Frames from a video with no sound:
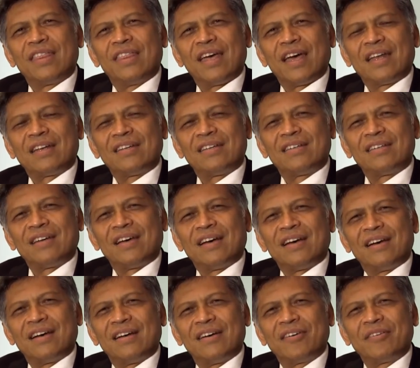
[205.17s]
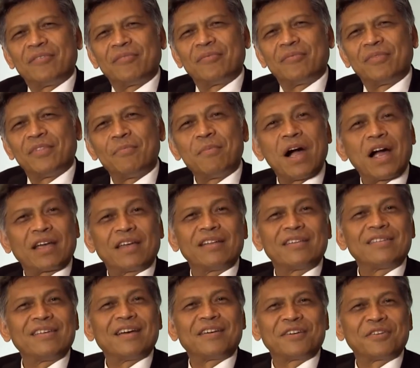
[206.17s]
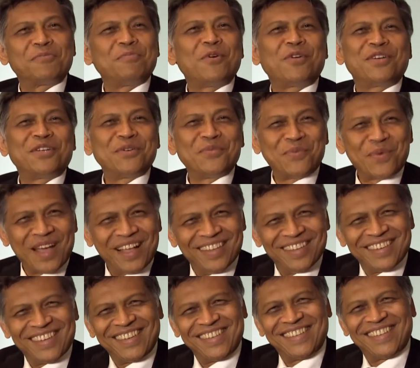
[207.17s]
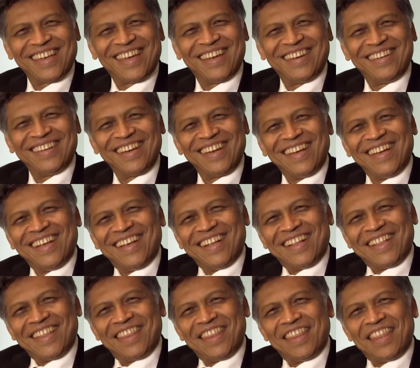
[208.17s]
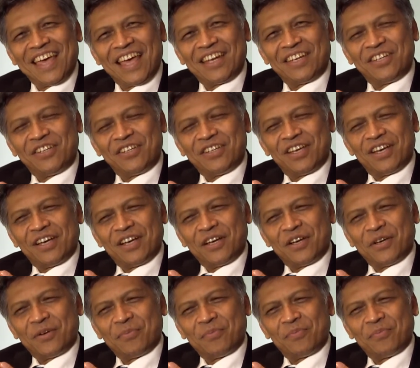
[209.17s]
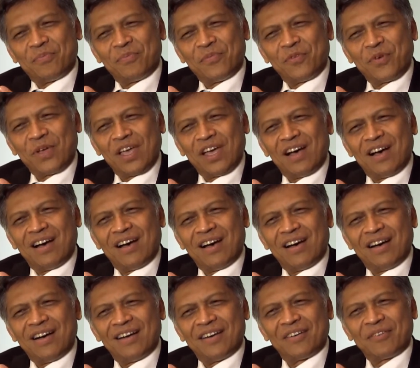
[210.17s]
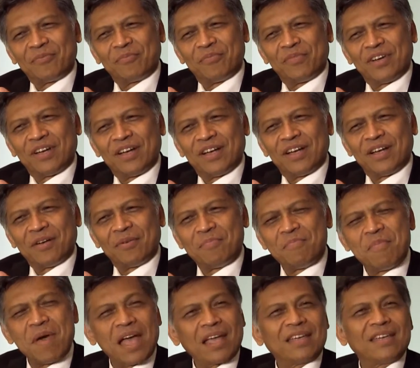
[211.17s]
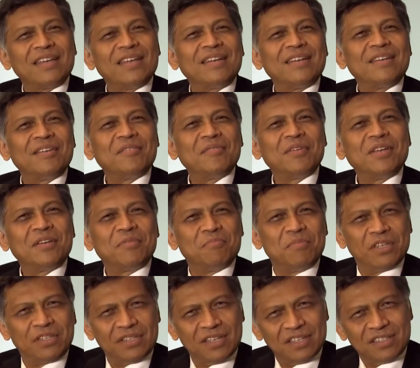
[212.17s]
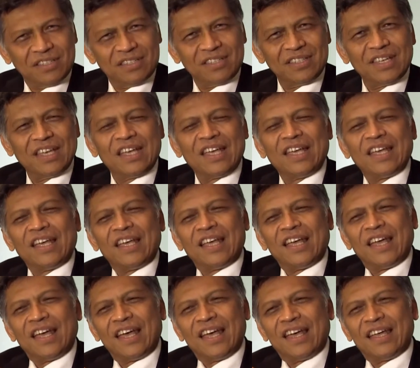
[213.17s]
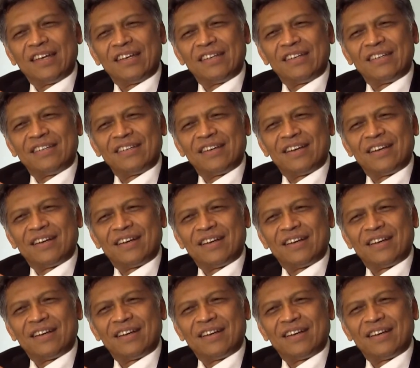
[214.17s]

that the markets are responding well. He said that we are back in business, and